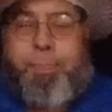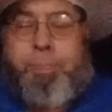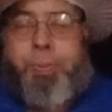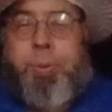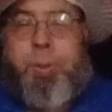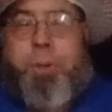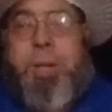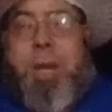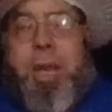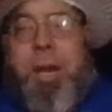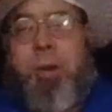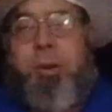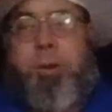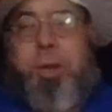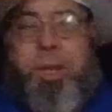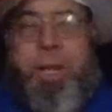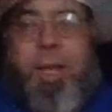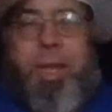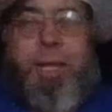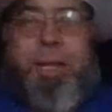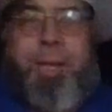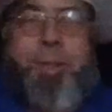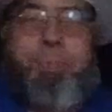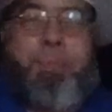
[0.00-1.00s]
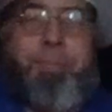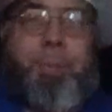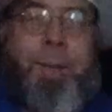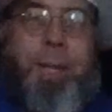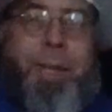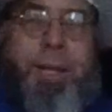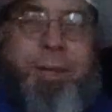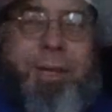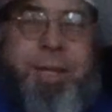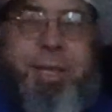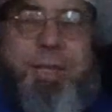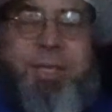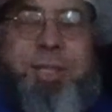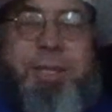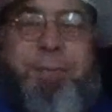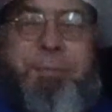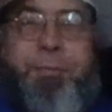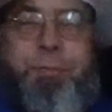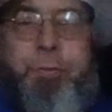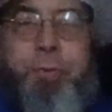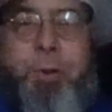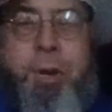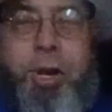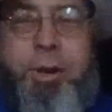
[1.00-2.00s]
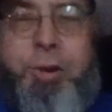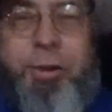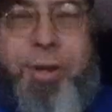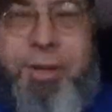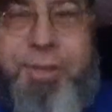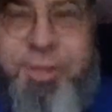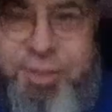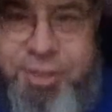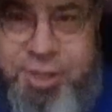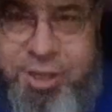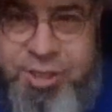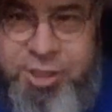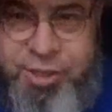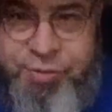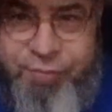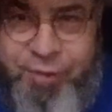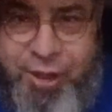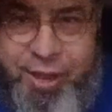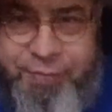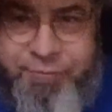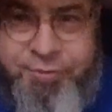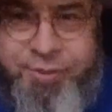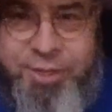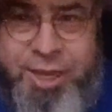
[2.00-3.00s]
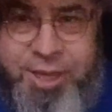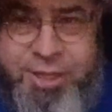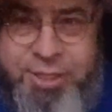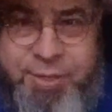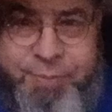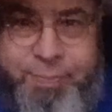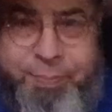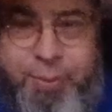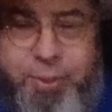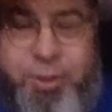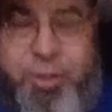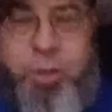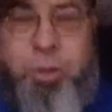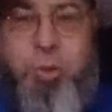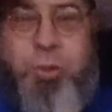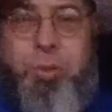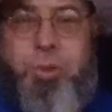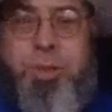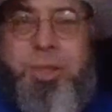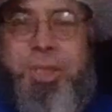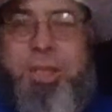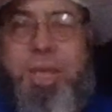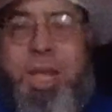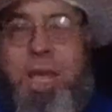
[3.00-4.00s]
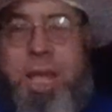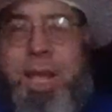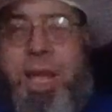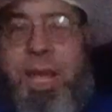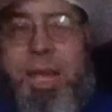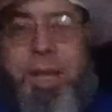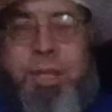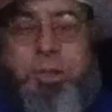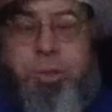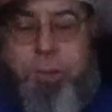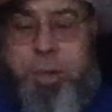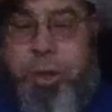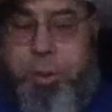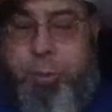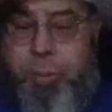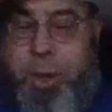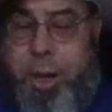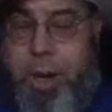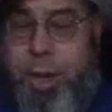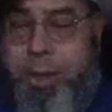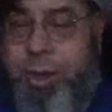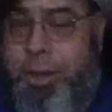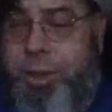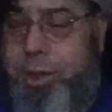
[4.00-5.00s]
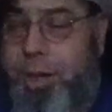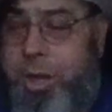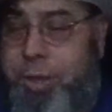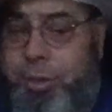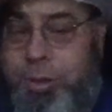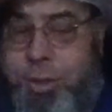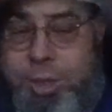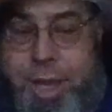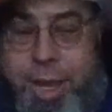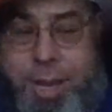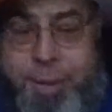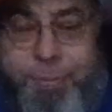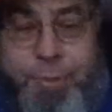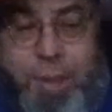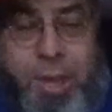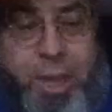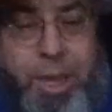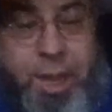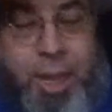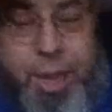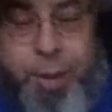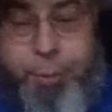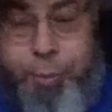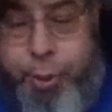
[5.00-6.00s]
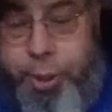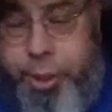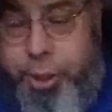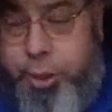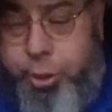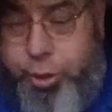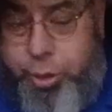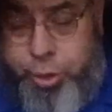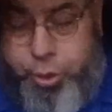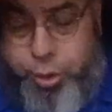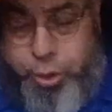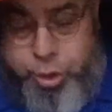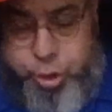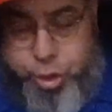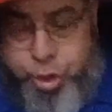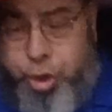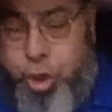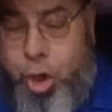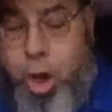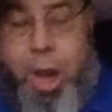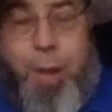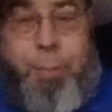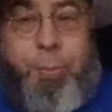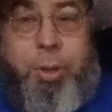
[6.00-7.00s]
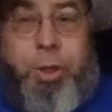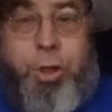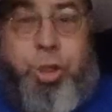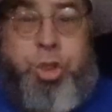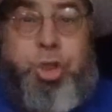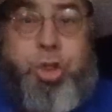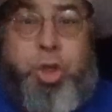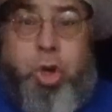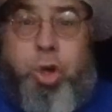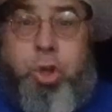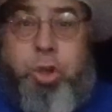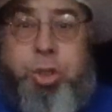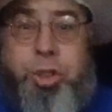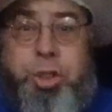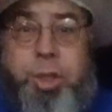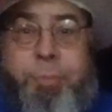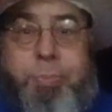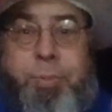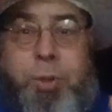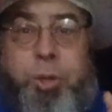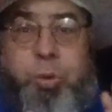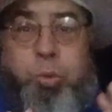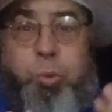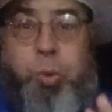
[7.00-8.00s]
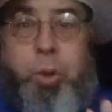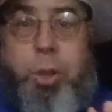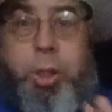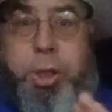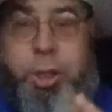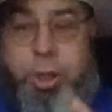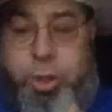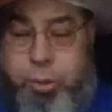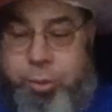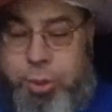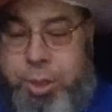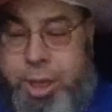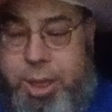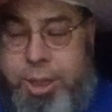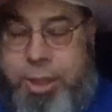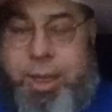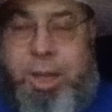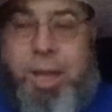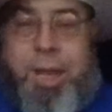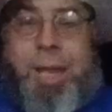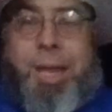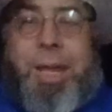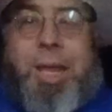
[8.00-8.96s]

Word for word: putting out a playlist of 365 days of balloons. And so here we are on another day, and we're gonna show. I'm gonna show you something really unique.